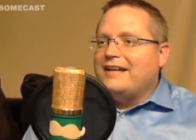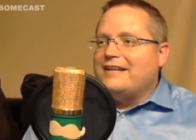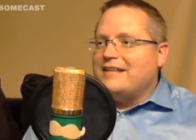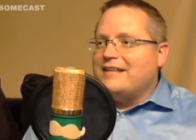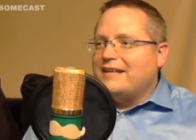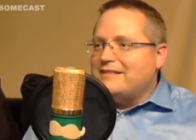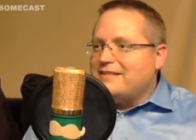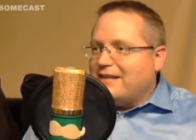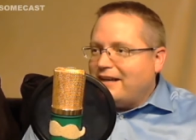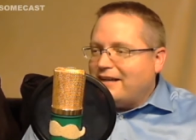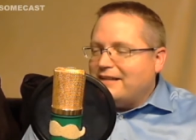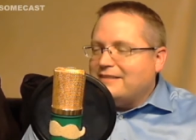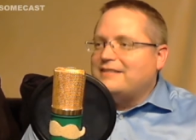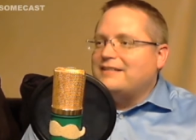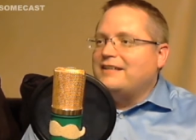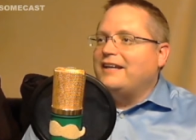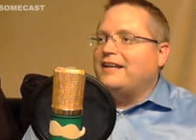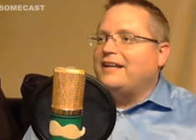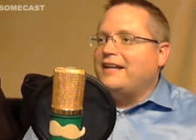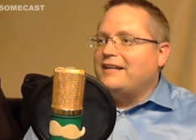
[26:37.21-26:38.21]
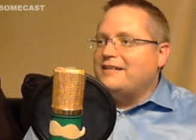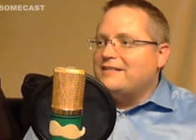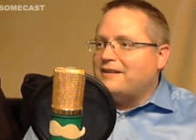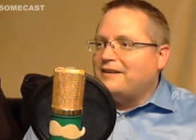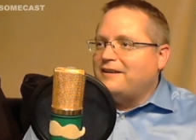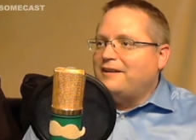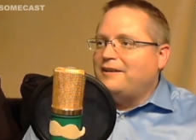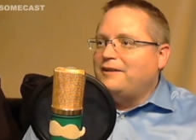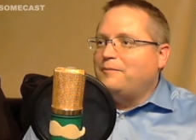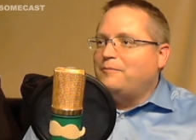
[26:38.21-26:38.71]
But it does. Still. It can
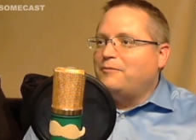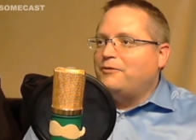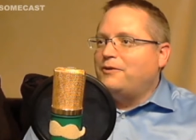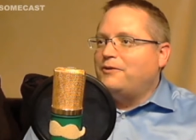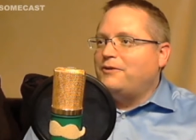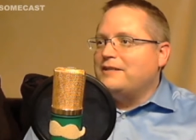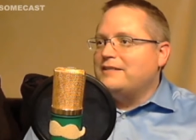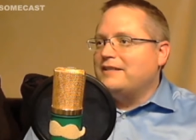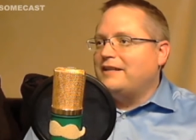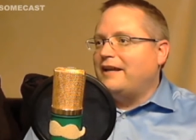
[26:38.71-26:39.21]
turn into more noise.